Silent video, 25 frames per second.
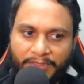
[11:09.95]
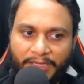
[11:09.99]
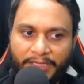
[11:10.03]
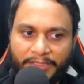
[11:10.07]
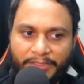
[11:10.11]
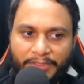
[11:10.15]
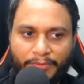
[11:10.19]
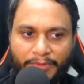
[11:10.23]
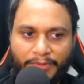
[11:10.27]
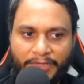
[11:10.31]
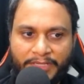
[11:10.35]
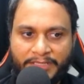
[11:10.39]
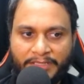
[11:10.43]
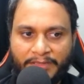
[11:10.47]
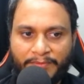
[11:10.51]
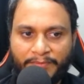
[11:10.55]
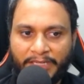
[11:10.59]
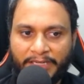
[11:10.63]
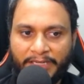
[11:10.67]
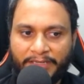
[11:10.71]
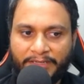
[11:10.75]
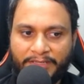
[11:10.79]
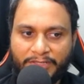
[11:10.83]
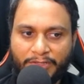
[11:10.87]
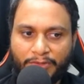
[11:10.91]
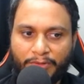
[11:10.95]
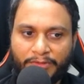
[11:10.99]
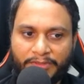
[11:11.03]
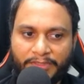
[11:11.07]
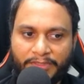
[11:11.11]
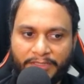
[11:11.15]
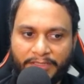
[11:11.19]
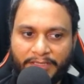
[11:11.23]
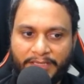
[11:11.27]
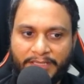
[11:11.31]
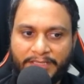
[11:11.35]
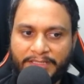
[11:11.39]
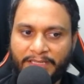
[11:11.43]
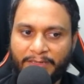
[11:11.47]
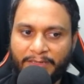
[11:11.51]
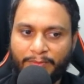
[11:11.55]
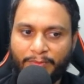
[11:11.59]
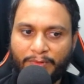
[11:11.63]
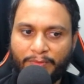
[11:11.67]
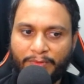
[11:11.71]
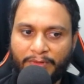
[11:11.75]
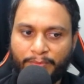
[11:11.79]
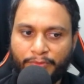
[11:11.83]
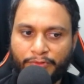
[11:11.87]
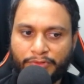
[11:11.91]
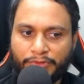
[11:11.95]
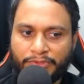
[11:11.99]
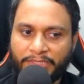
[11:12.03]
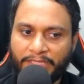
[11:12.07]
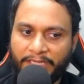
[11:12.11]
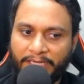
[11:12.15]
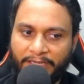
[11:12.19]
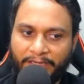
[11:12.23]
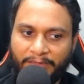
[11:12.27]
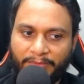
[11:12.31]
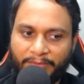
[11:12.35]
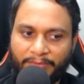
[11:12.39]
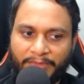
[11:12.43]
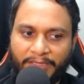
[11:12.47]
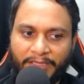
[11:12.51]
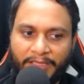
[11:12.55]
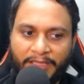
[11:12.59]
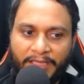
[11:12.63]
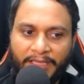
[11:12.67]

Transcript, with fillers: Otherwise, if that is not the case, then we will push the item.